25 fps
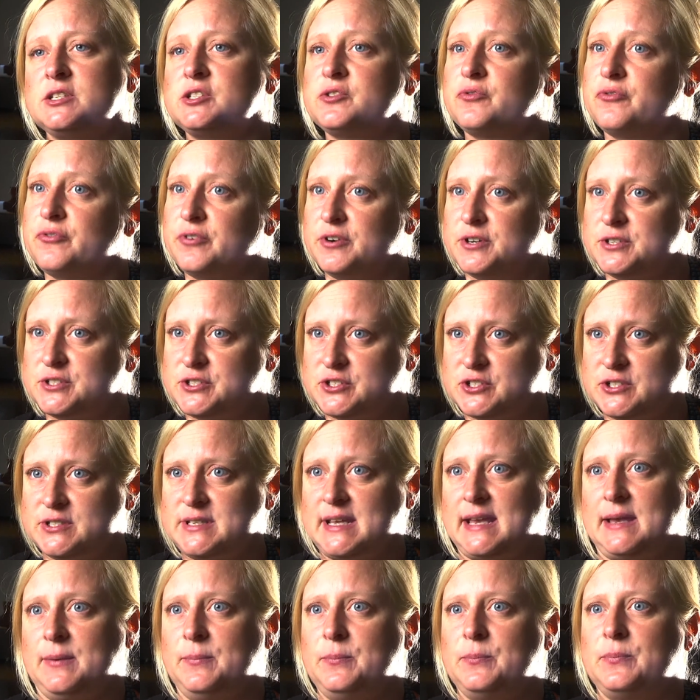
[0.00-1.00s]
is a first
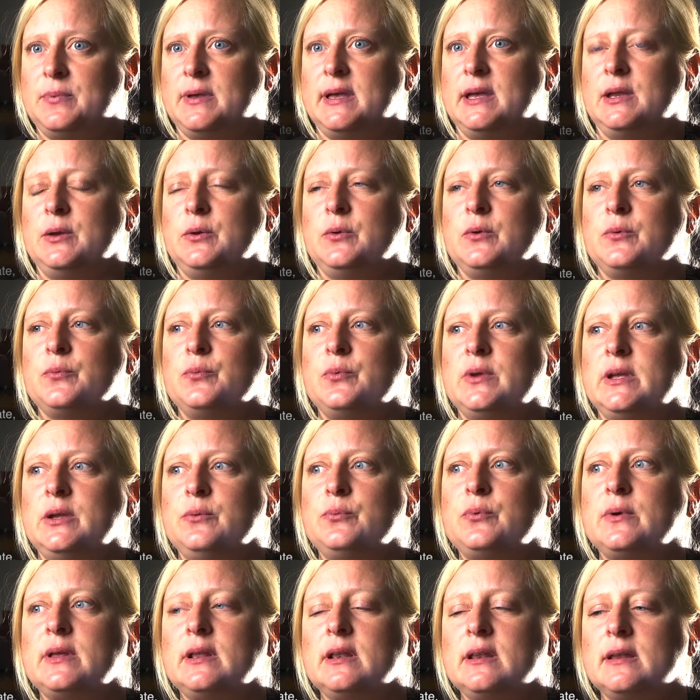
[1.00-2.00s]
step, and
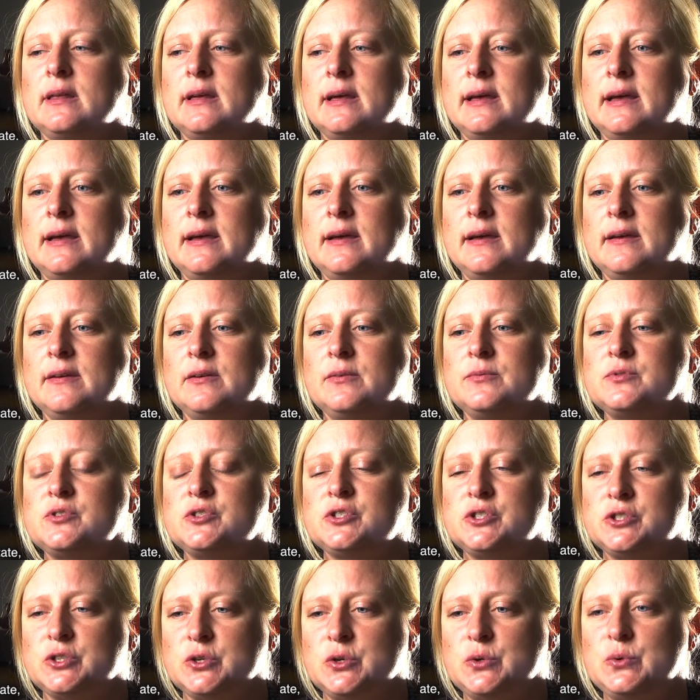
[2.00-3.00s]
we will
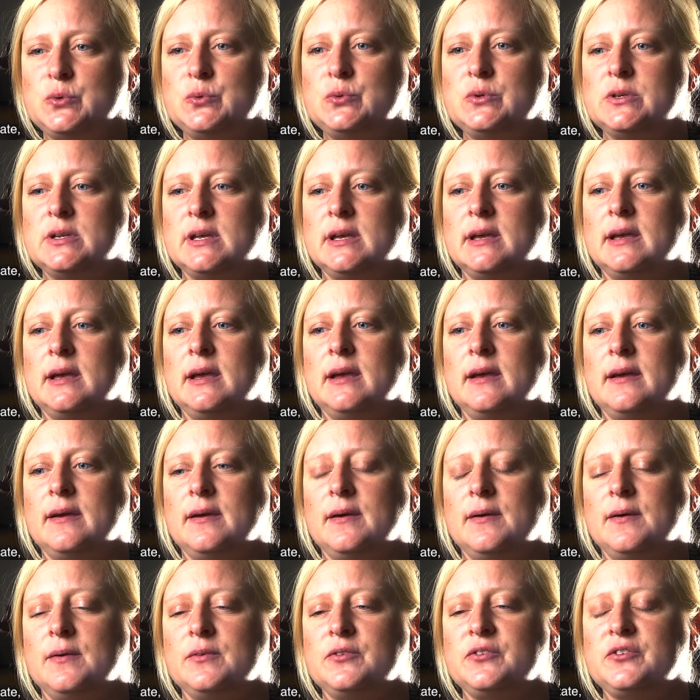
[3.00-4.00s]
soon
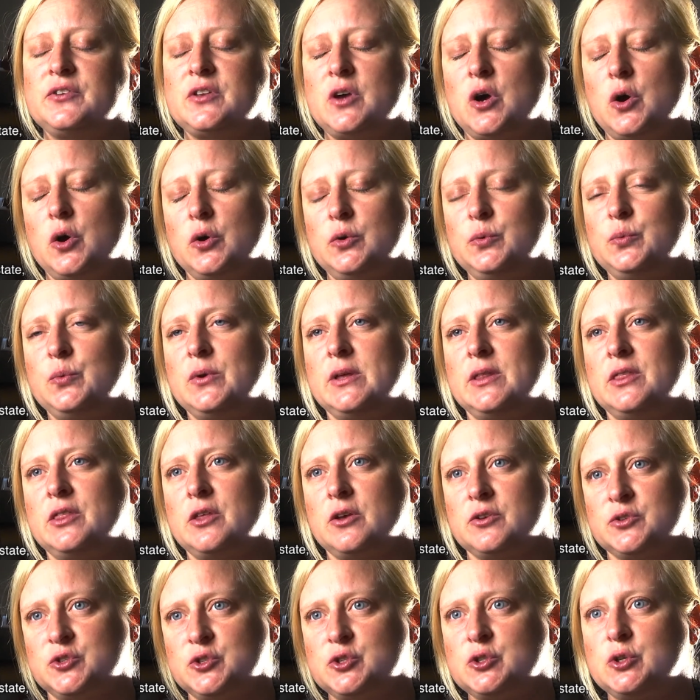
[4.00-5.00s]
start with
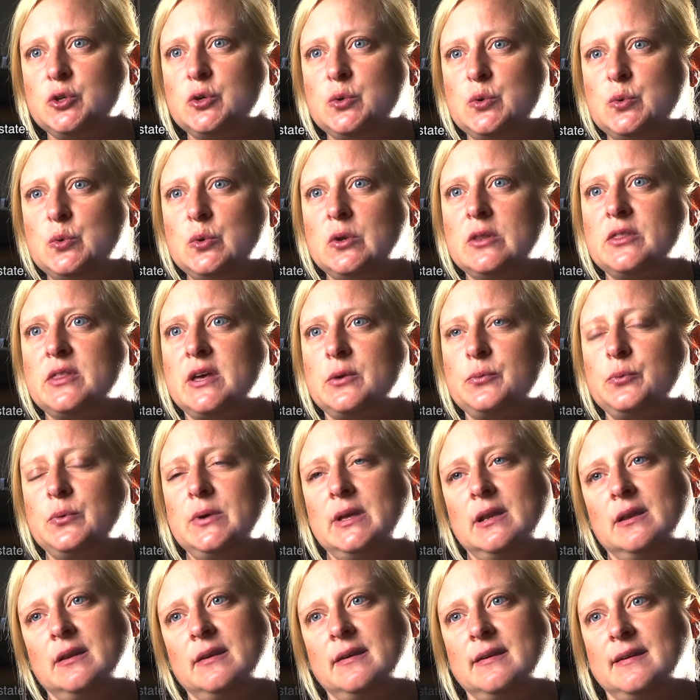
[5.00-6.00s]
a school that
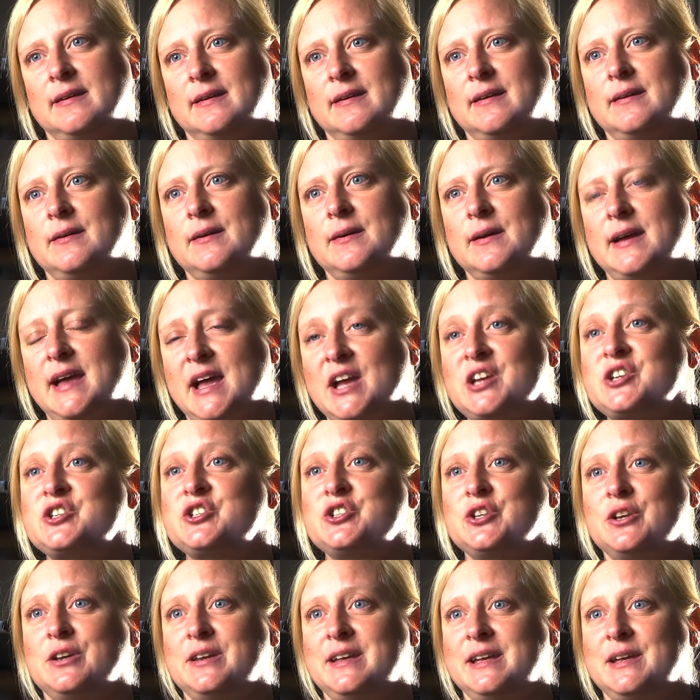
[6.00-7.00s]
will
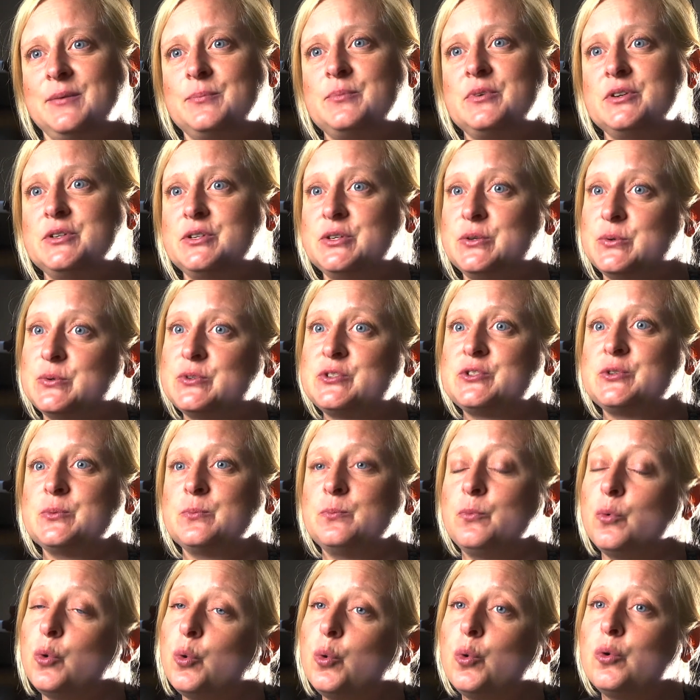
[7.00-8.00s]
actually produce
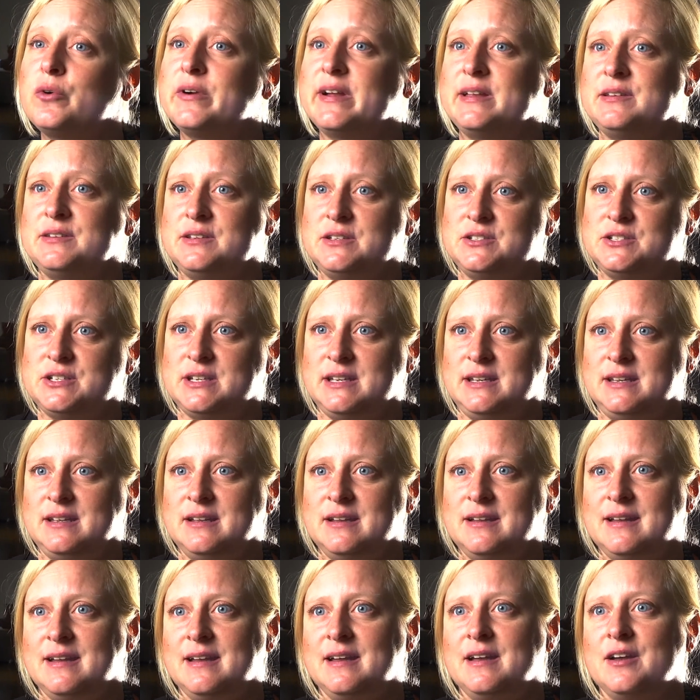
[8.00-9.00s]
more
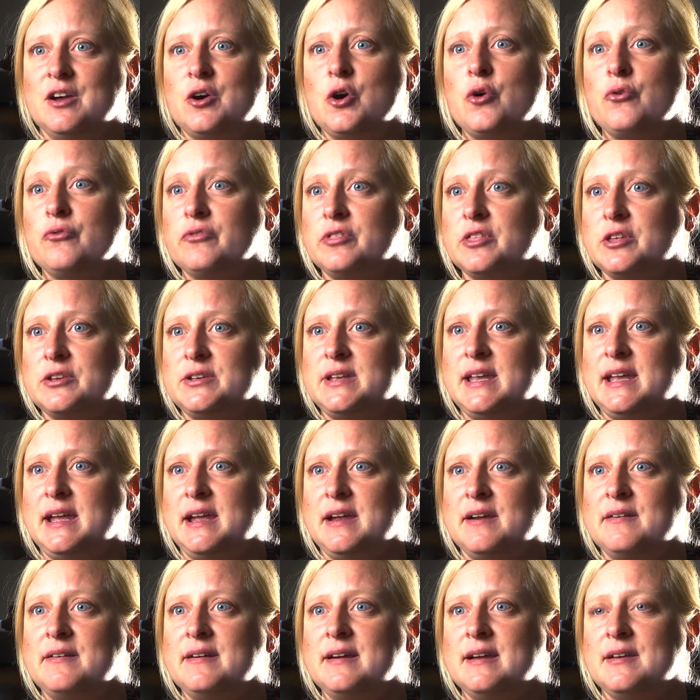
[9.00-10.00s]
energy over the
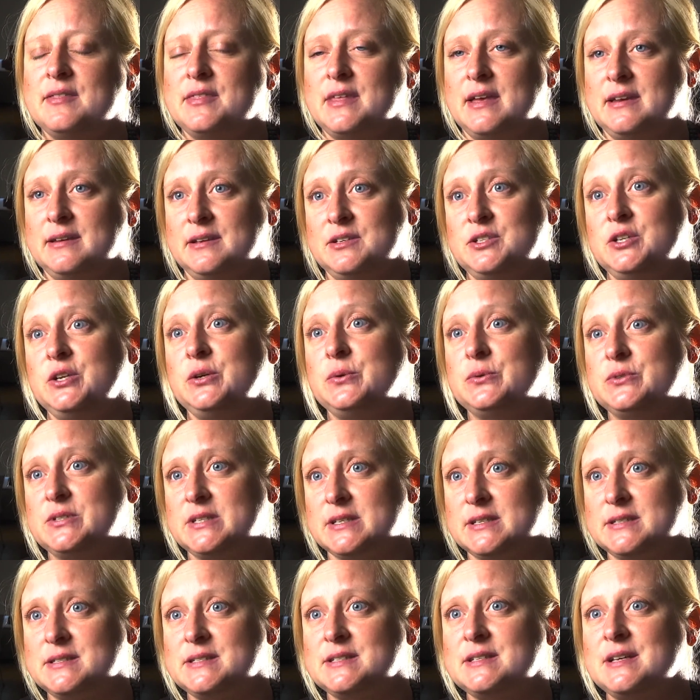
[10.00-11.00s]
year than it
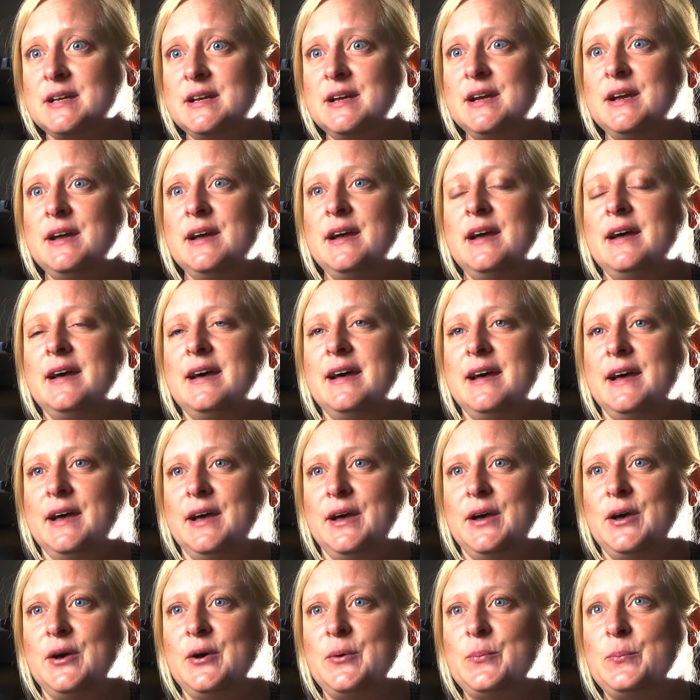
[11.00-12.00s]
uses.
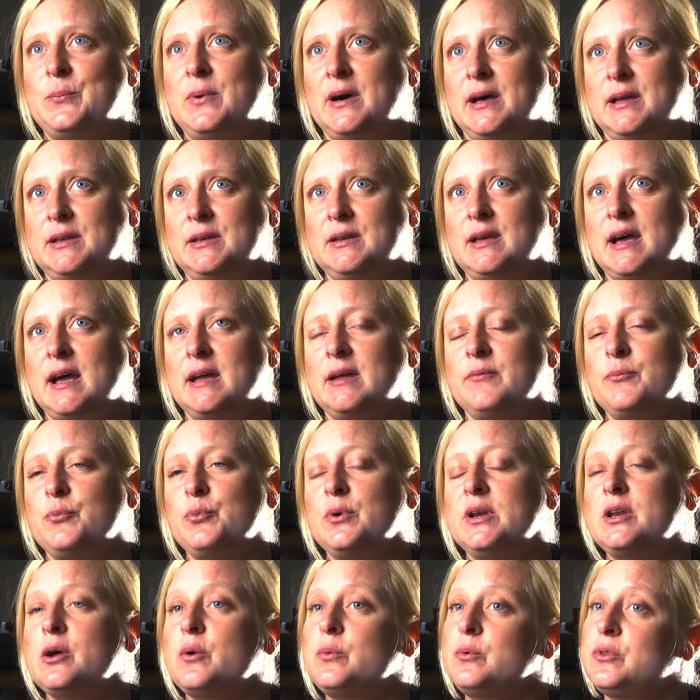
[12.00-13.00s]
But
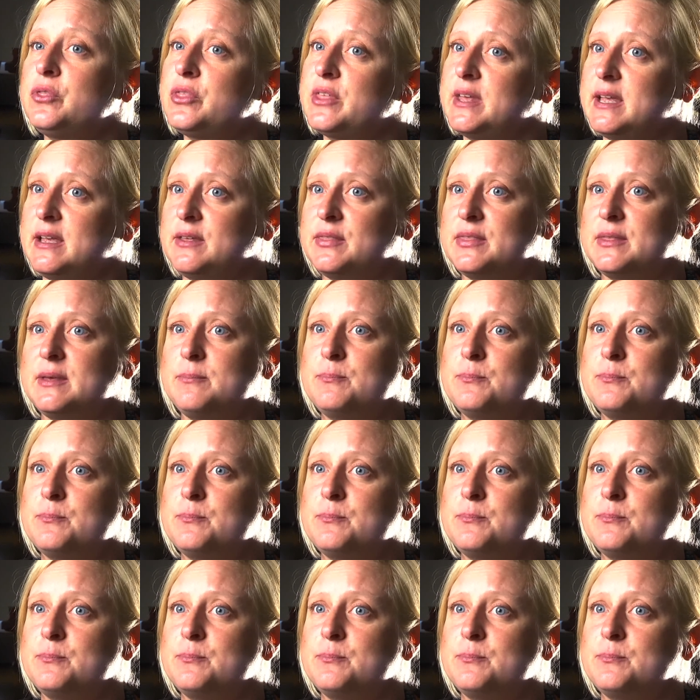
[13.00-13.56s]
we don't think